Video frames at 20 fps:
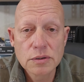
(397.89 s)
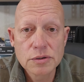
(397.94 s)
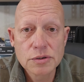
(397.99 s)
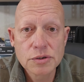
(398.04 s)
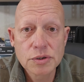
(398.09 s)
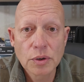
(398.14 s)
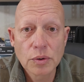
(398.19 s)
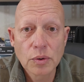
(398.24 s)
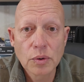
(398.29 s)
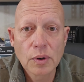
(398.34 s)

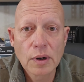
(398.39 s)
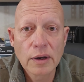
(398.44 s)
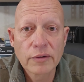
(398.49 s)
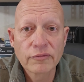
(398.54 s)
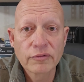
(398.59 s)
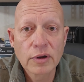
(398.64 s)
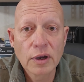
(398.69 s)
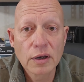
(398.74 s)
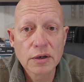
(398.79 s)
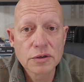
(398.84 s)
So
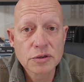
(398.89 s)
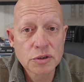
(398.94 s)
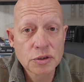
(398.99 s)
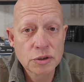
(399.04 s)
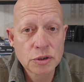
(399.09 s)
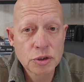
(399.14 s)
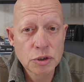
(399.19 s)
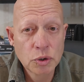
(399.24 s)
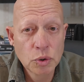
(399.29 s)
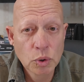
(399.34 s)
I've got
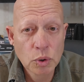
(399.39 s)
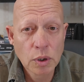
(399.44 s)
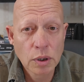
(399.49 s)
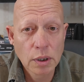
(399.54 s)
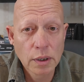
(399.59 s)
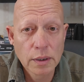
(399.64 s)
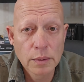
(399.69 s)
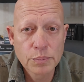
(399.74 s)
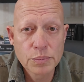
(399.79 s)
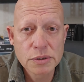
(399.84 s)
two
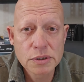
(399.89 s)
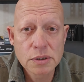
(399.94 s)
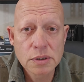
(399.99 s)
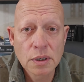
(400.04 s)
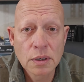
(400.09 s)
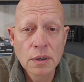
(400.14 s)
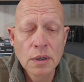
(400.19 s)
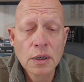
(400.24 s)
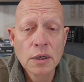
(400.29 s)
clips,